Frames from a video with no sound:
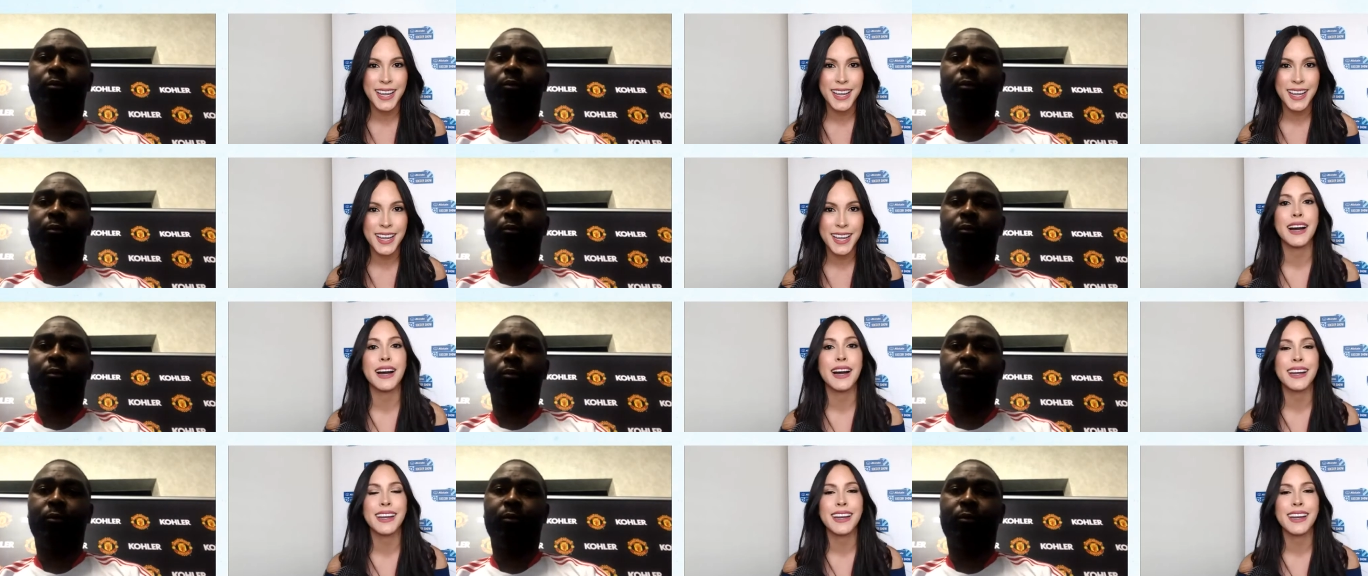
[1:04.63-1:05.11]

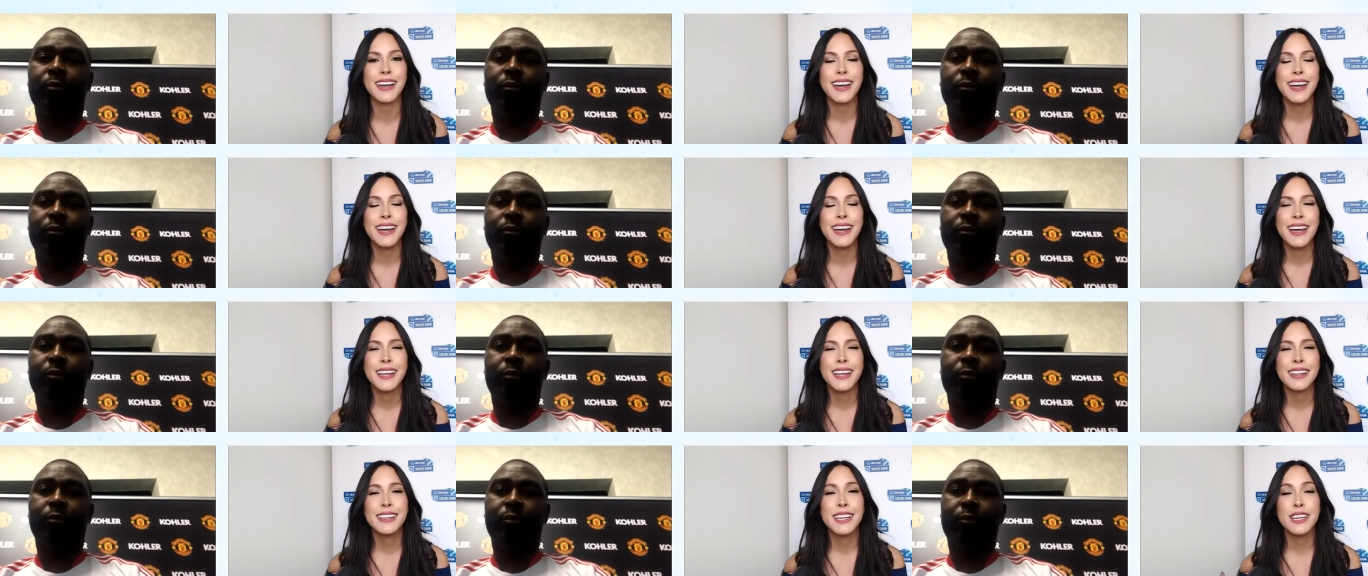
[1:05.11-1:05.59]
Speaker 1: back
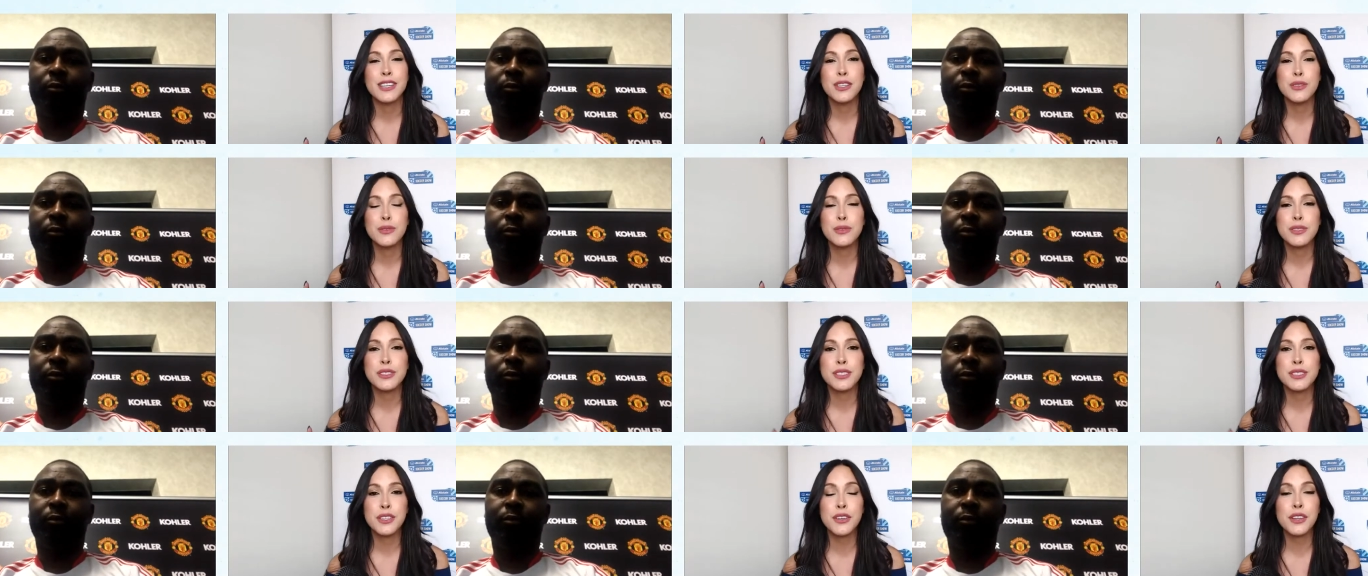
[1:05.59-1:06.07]
that you
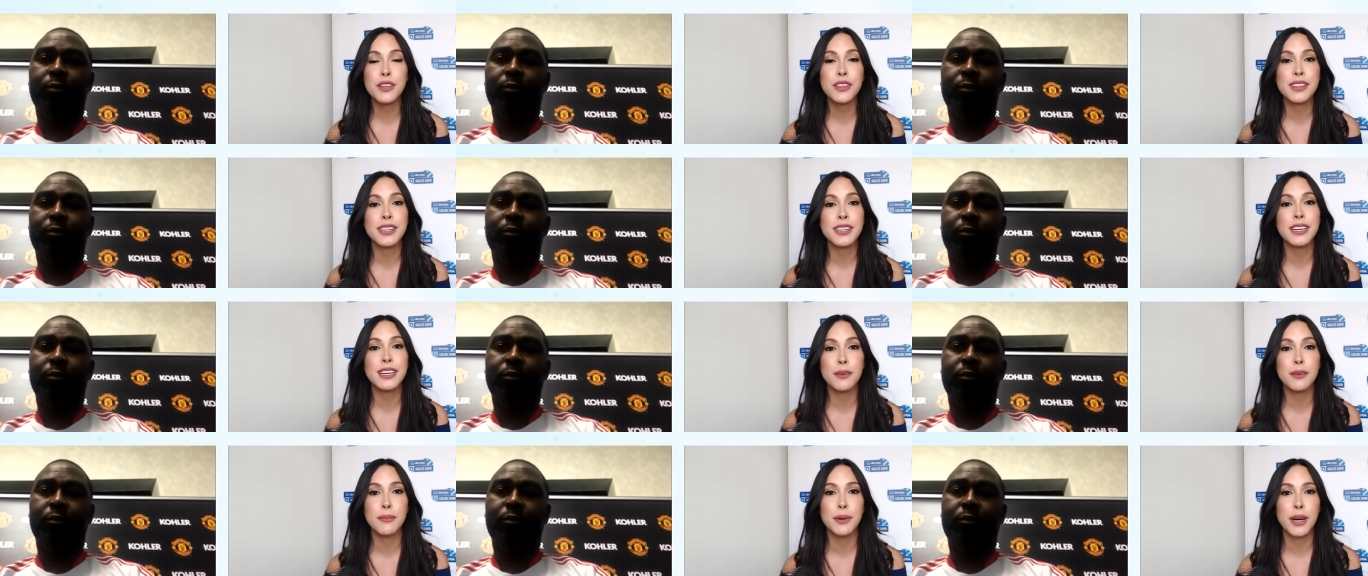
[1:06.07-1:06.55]
still
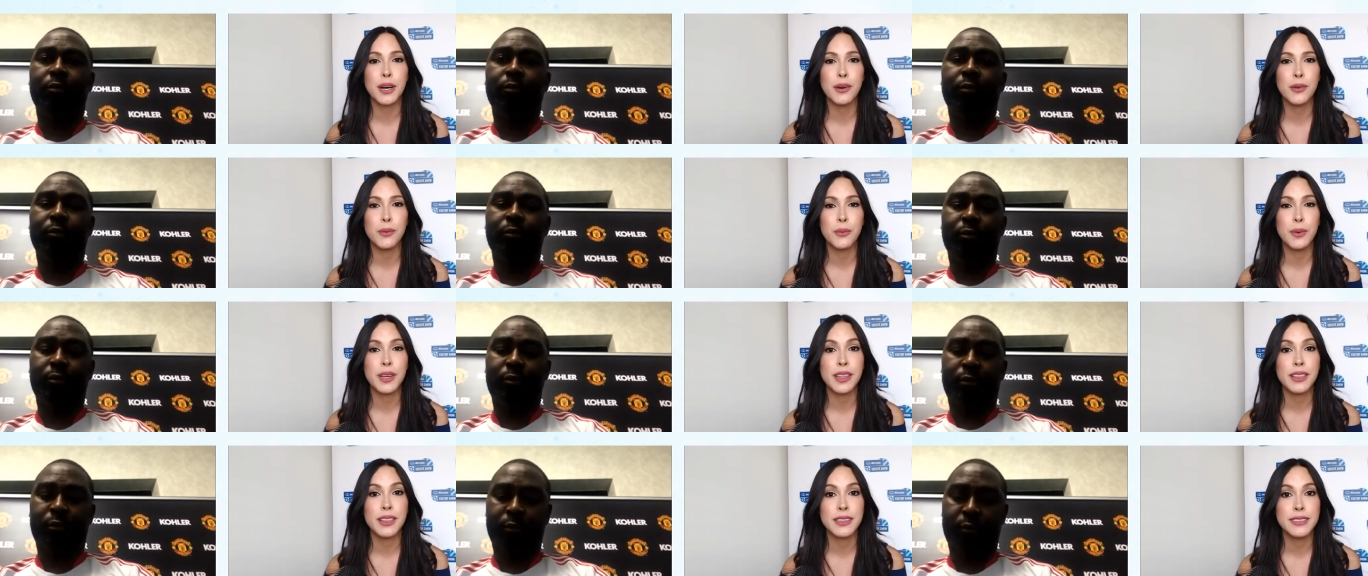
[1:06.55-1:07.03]
think about
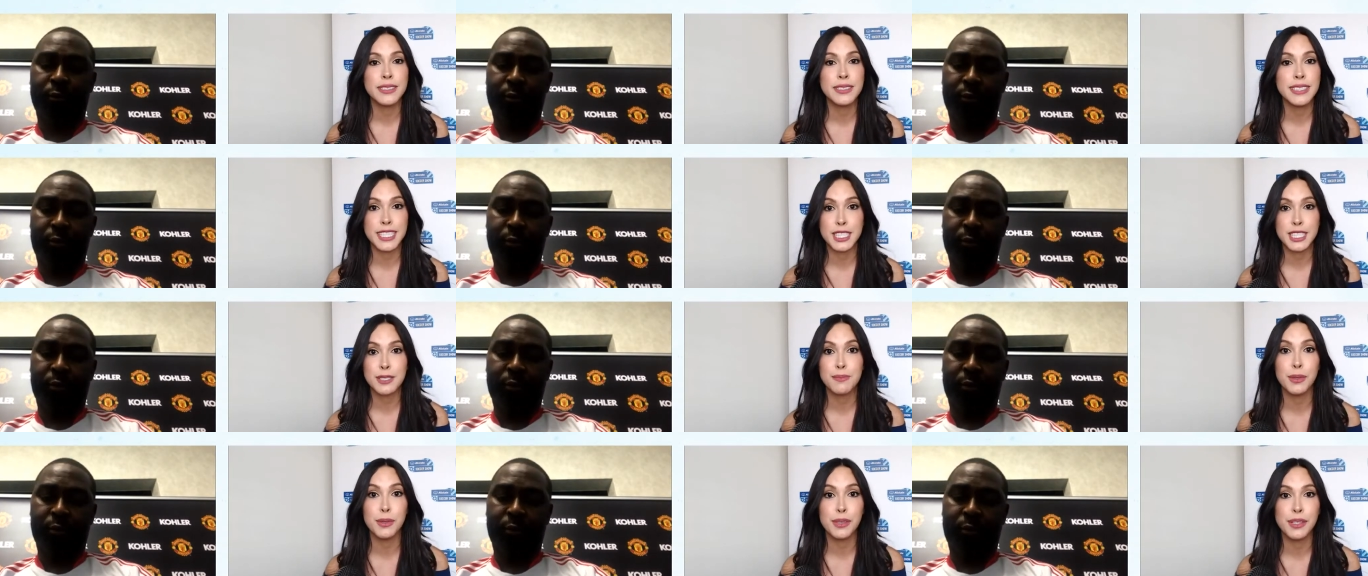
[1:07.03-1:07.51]
with
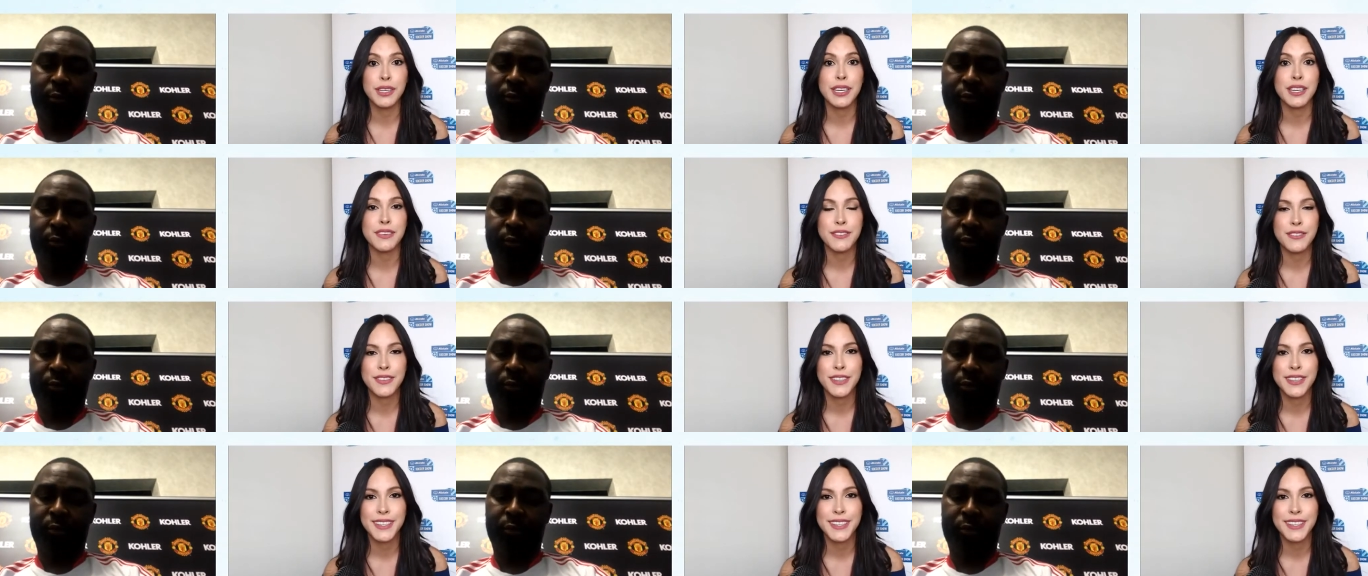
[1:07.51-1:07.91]
disbelief?